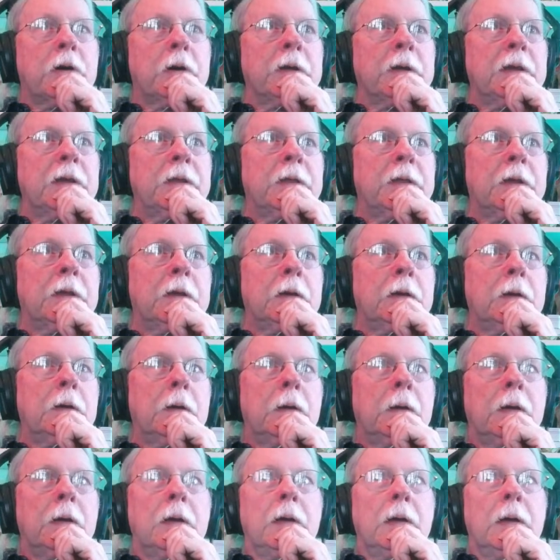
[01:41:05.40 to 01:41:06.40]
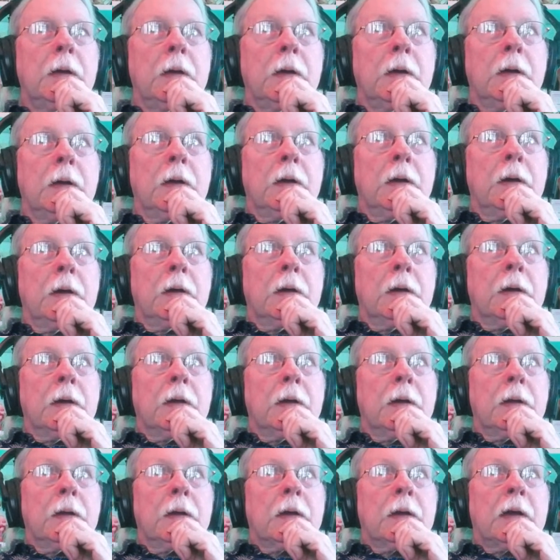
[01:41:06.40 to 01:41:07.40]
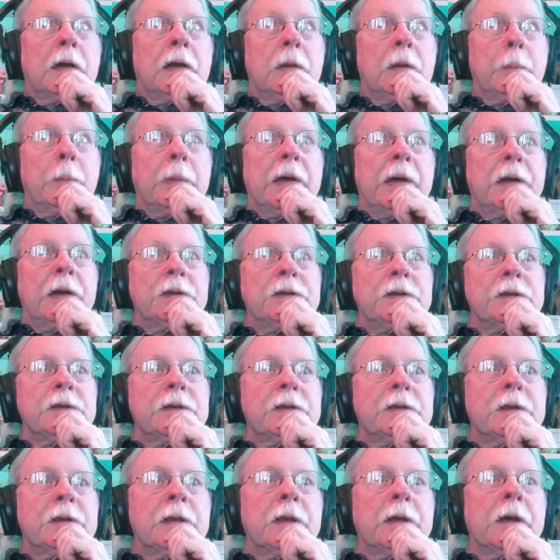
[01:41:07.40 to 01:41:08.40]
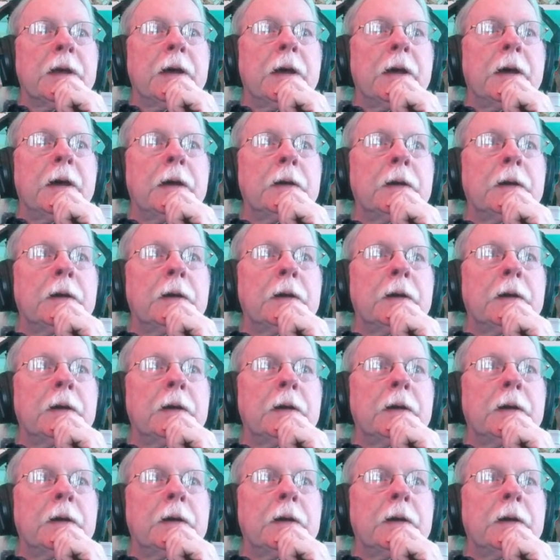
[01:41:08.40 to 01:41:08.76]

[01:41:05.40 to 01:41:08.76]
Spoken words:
thing. Kind of matches that.